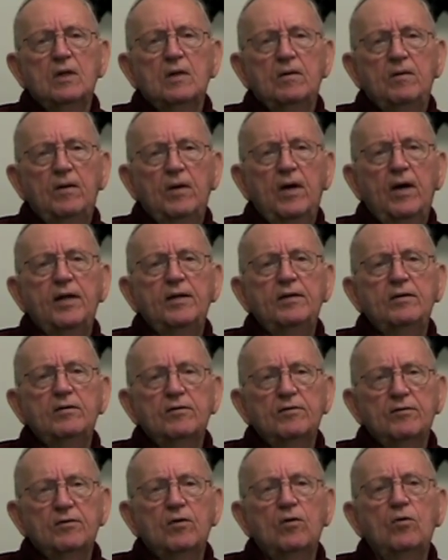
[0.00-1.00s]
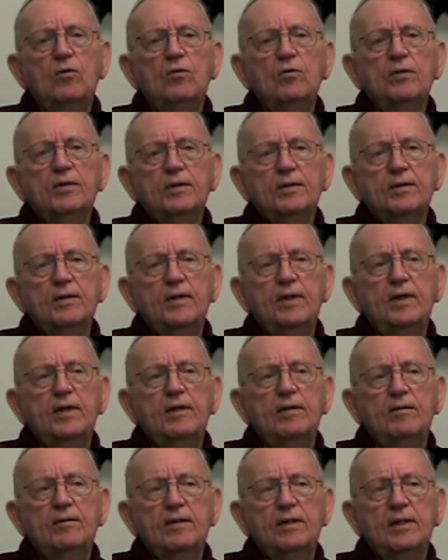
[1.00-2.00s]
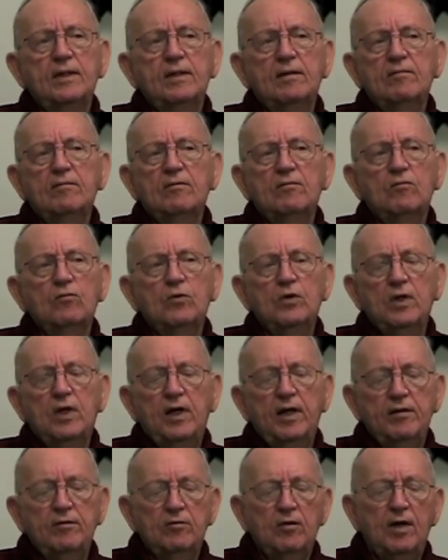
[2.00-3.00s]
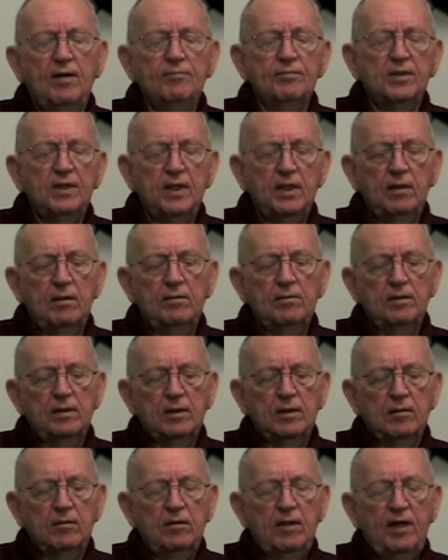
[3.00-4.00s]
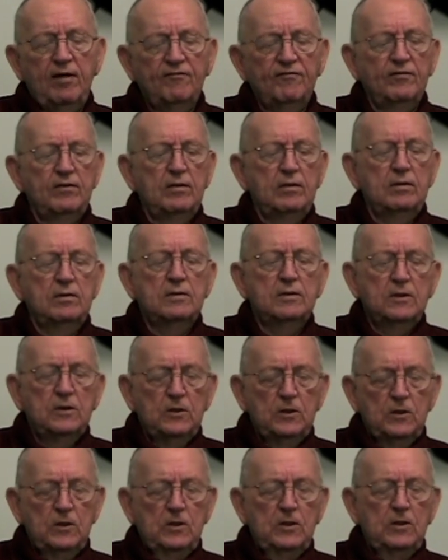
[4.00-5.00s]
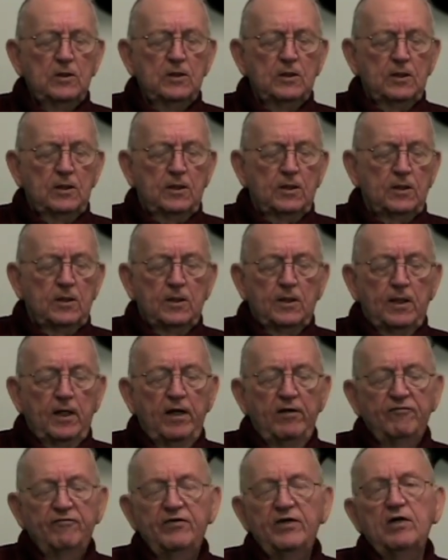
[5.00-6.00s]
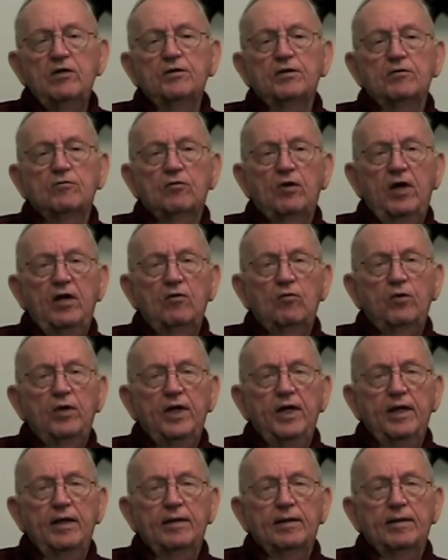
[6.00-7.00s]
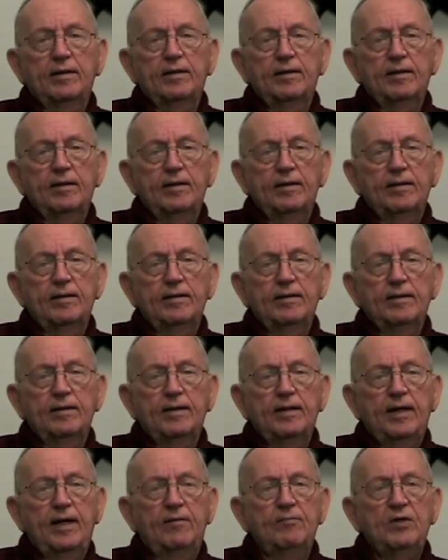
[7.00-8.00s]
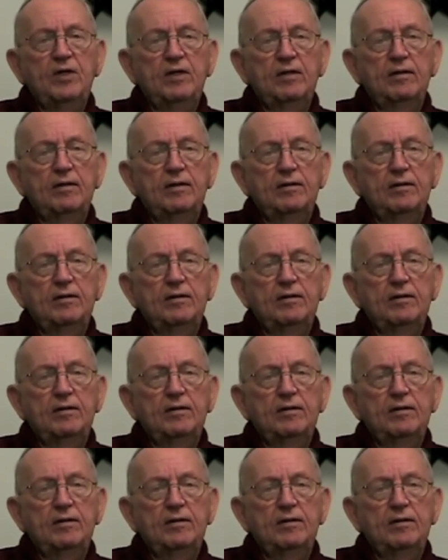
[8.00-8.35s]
9 years old, and when I dropped down the grapple, I felt it right away. I mean,